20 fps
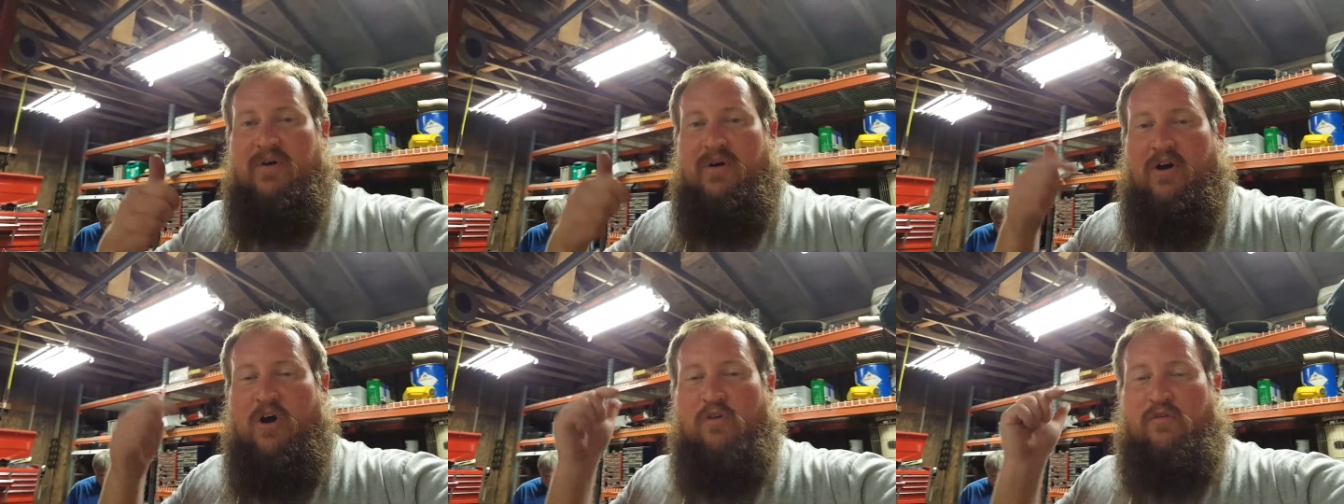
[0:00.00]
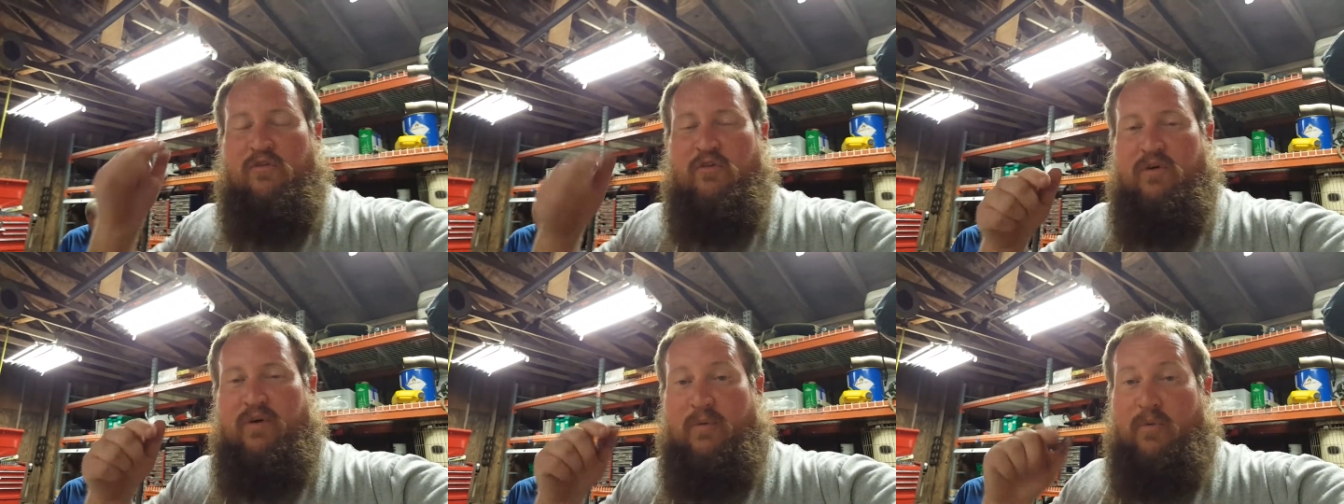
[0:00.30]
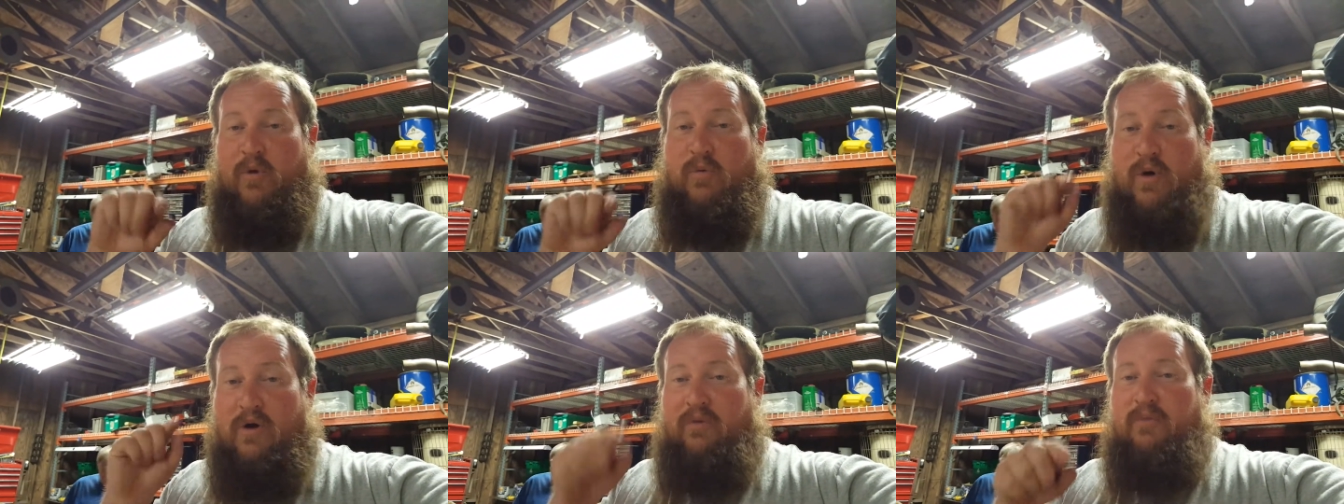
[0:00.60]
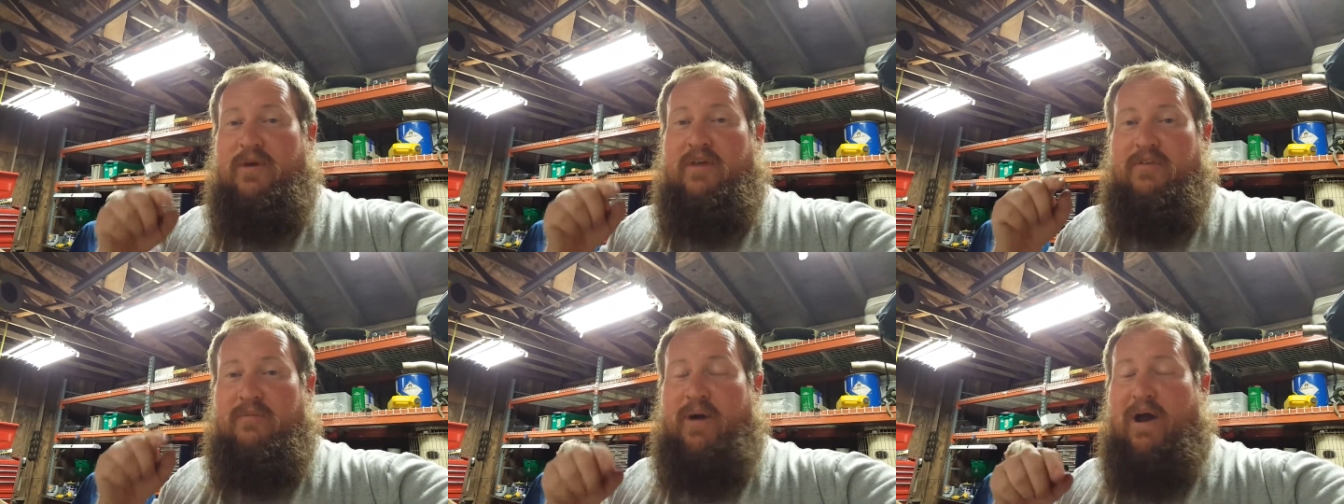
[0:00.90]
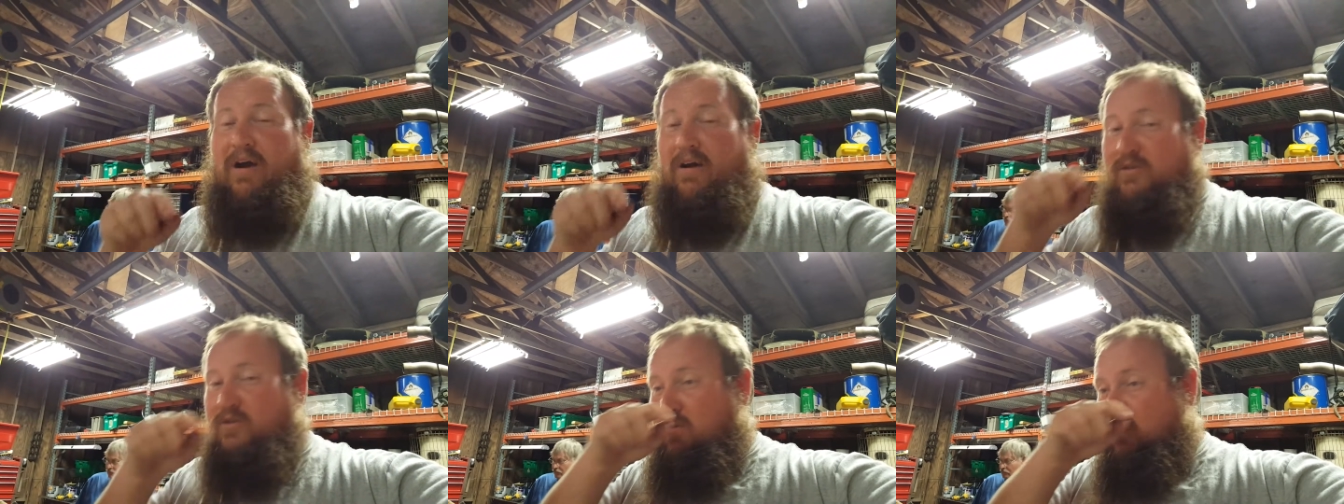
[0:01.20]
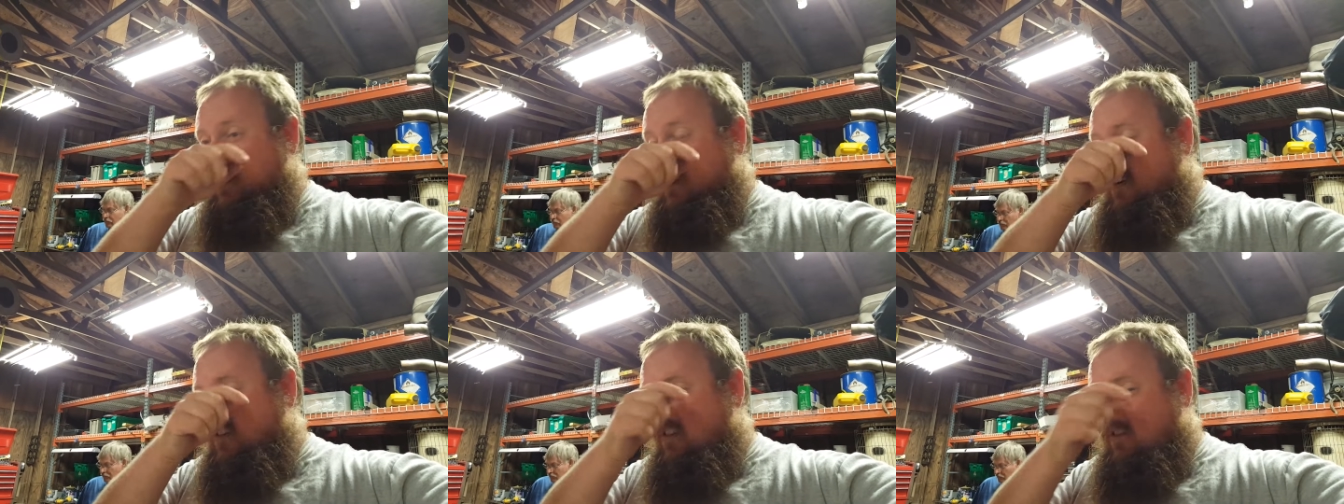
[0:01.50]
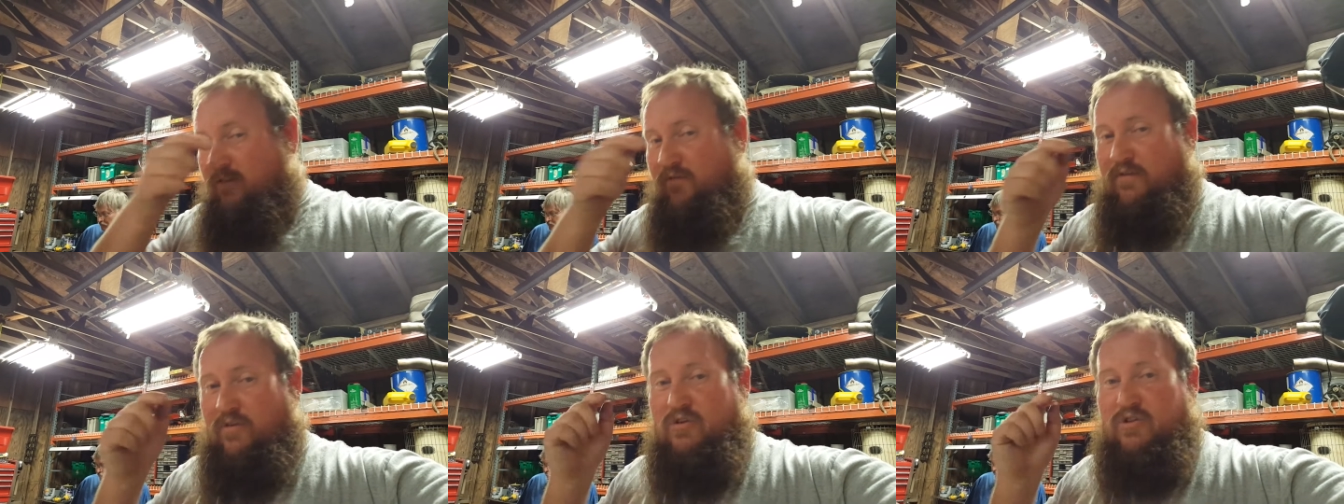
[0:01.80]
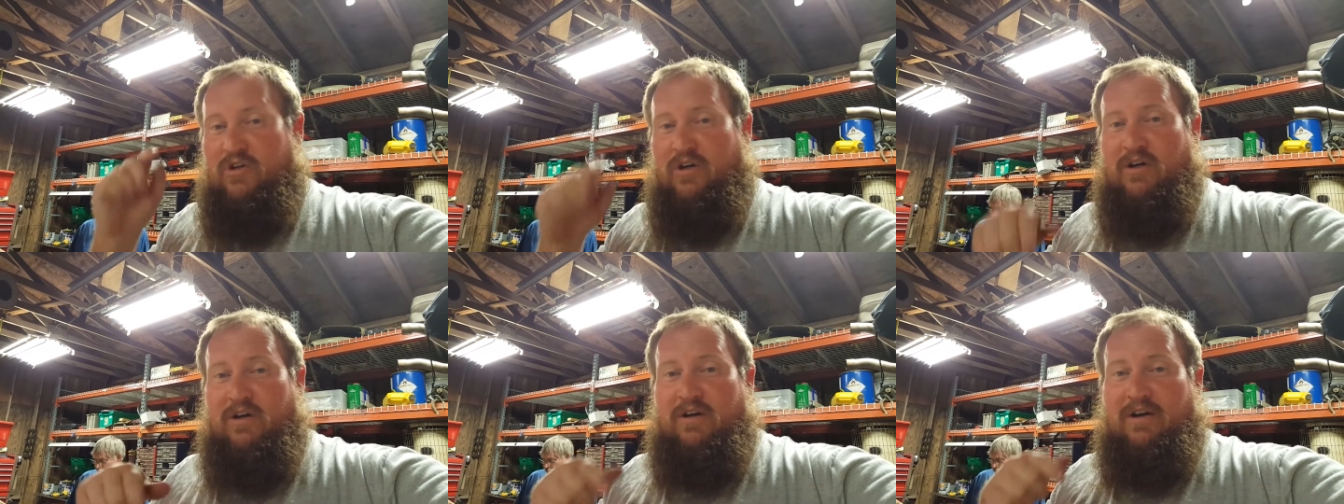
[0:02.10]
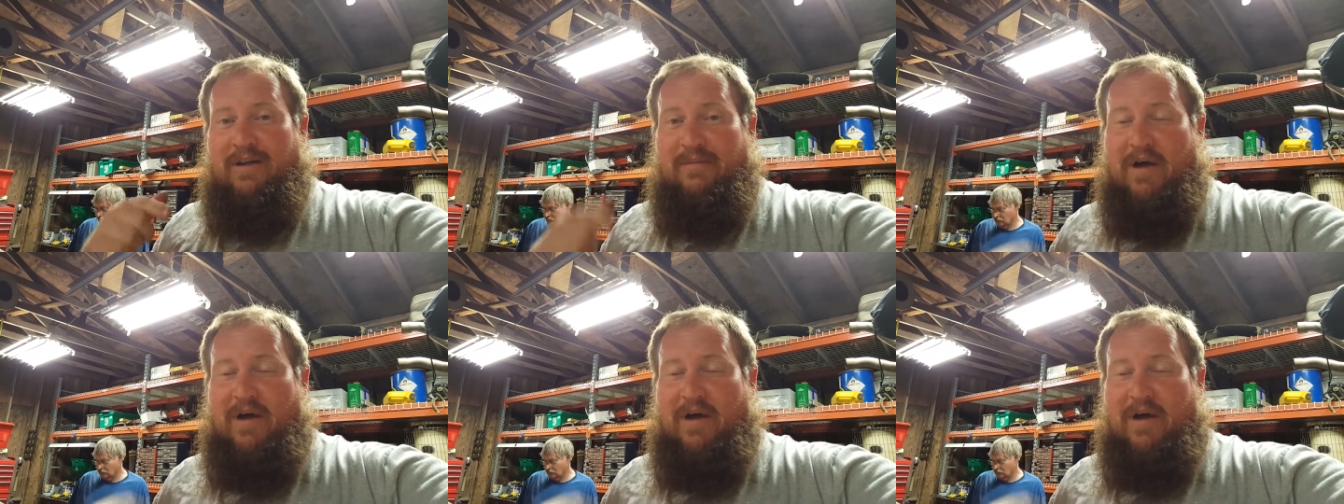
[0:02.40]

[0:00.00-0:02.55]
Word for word: Hopefully, we will be on the power tour for sure.